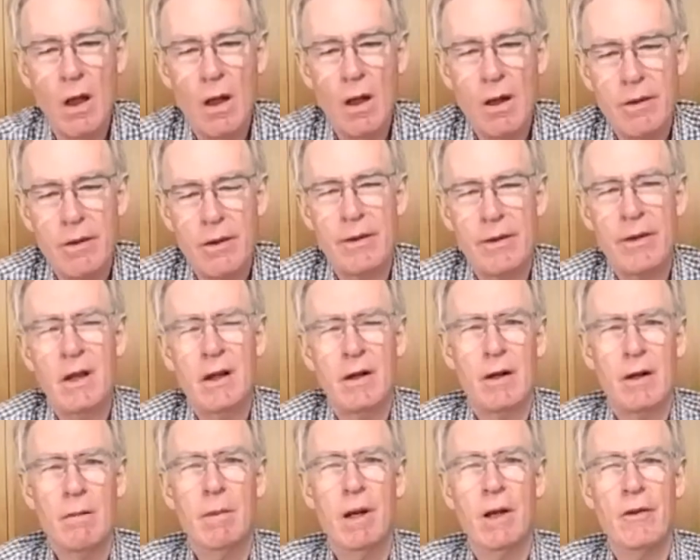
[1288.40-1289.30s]
The thing
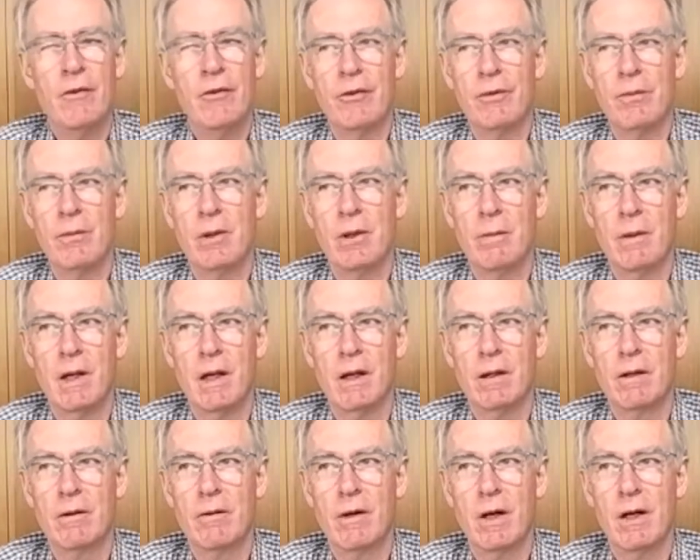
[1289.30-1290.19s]
that amazes me
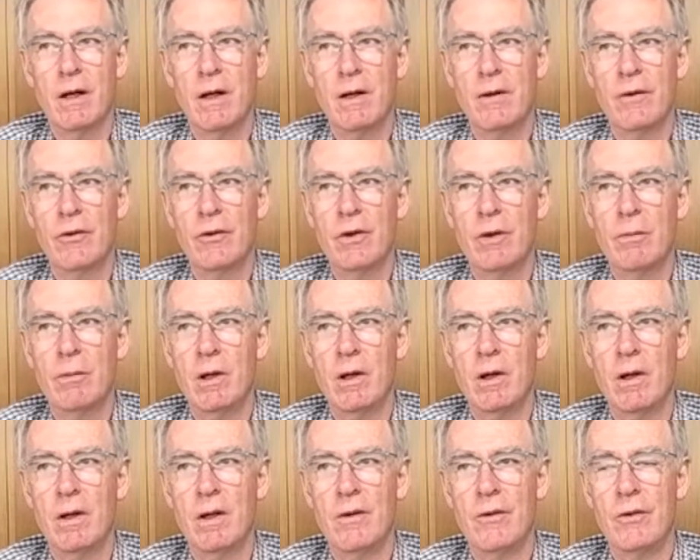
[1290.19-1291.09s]
about Great Hunter
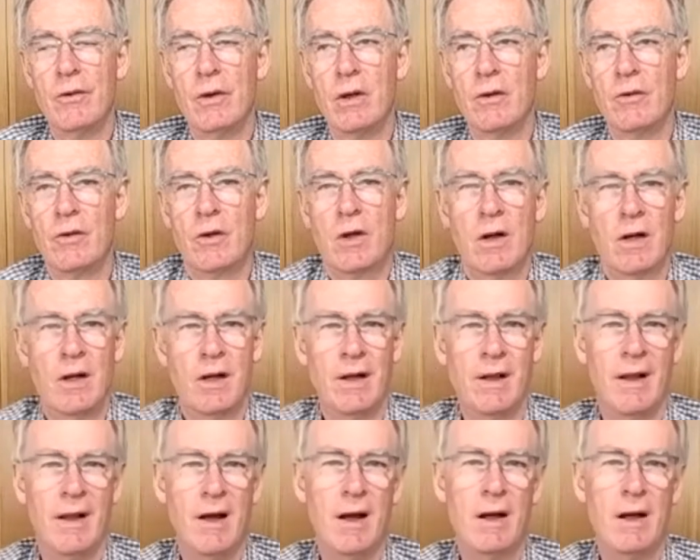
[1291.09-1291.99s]
Semillon is that it's got a
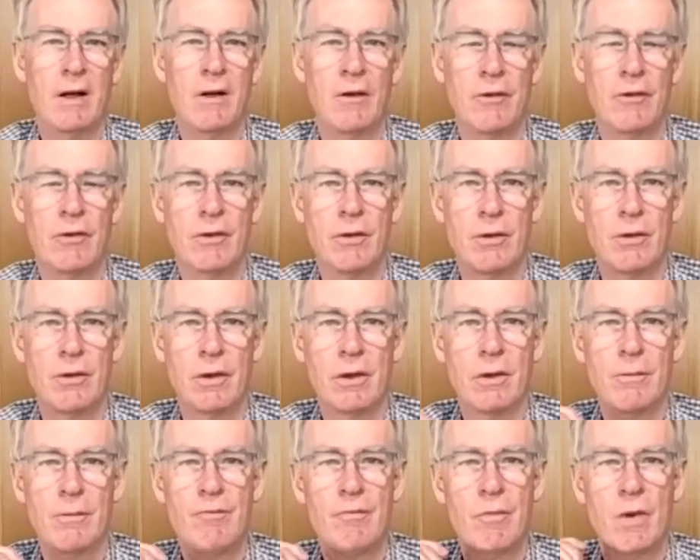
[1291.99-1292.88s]
lightness to
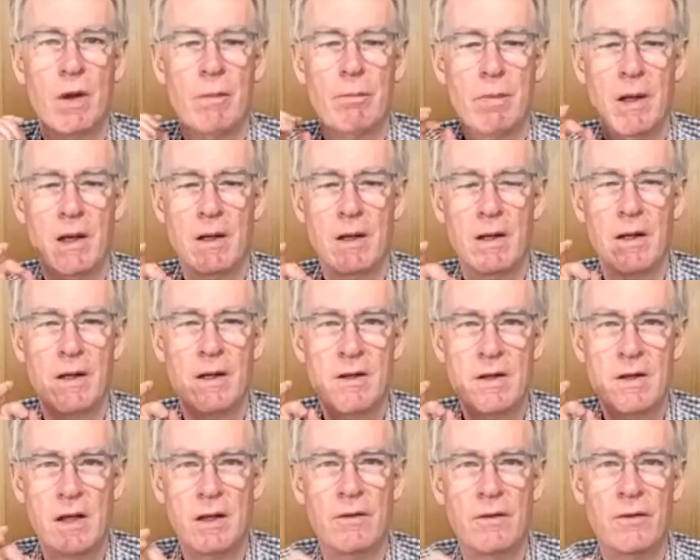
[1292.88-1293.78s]
it, but an
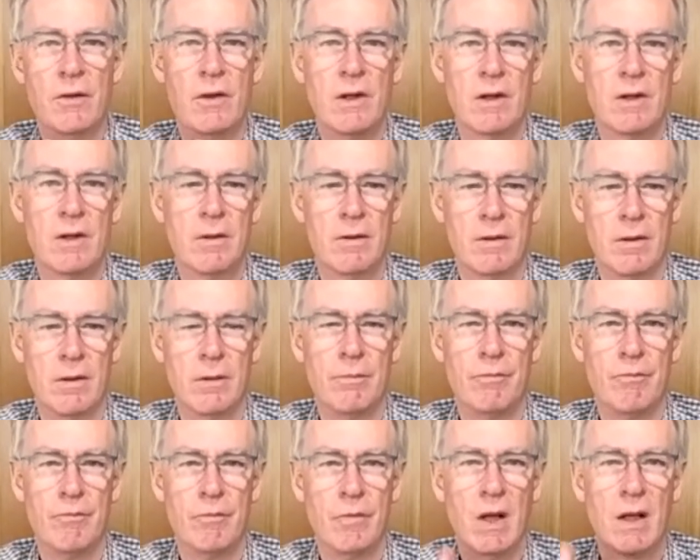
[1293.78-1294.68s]
intensity to it.
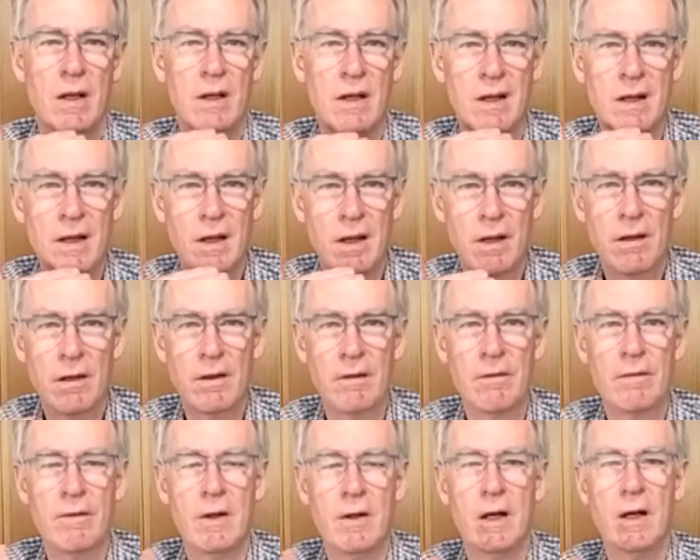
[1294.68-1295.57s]
And the length
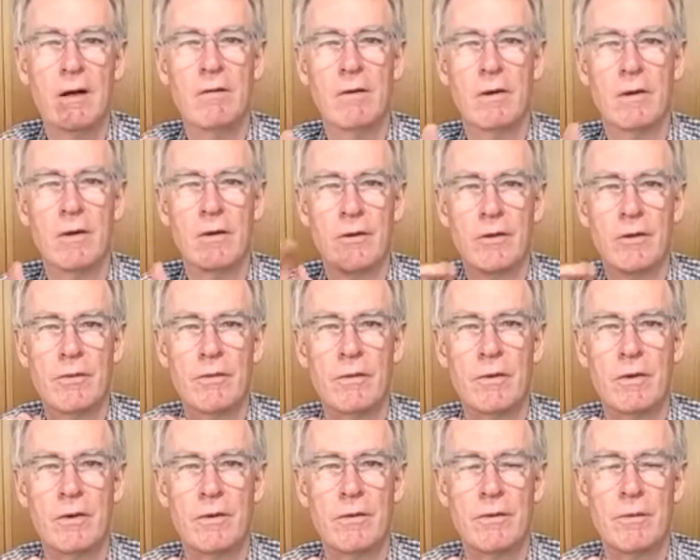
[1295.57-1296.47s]
of flavour is
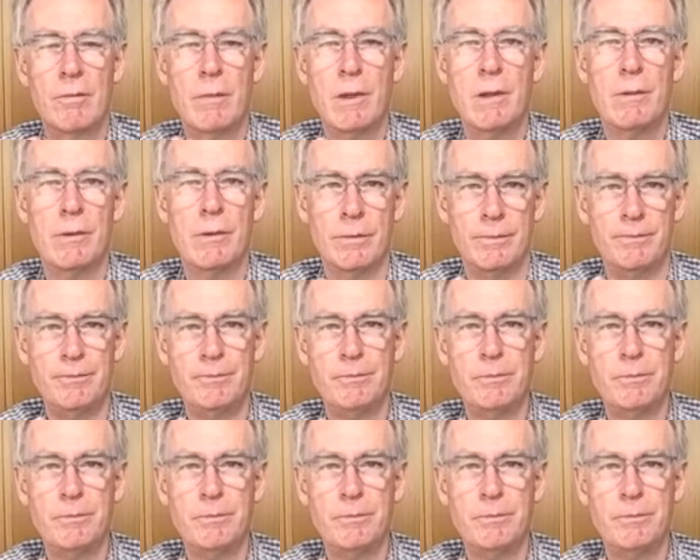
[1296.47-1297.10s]
formidable.